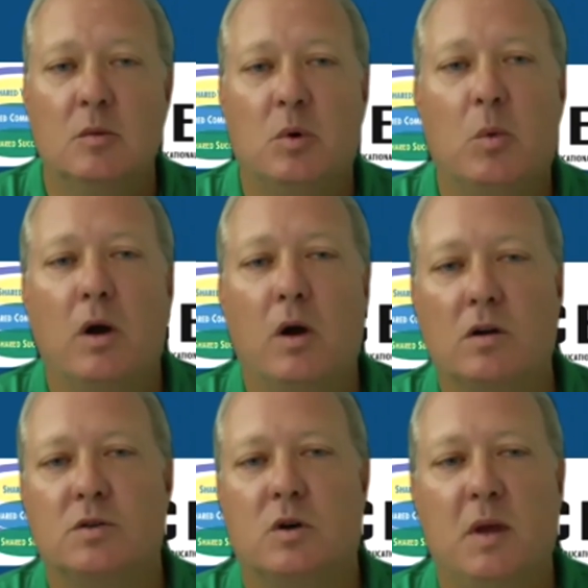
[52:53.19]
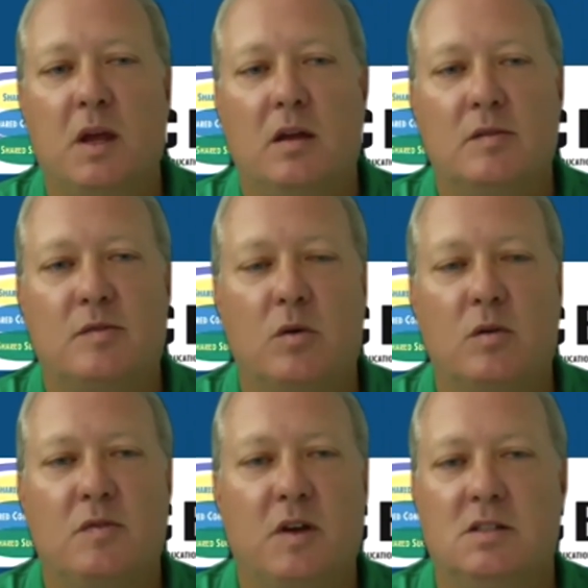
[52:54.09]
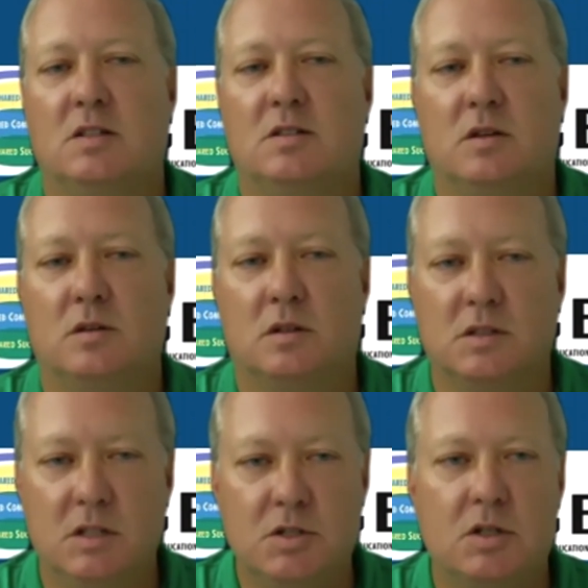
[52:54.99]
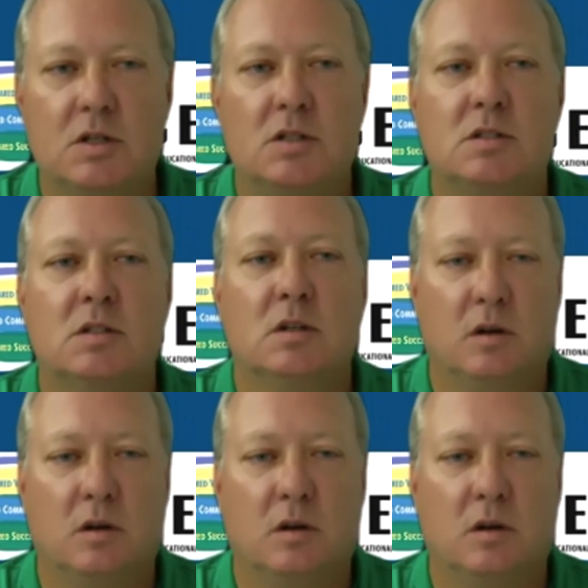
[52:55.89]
but we also are making it forward-facing so that all teachers,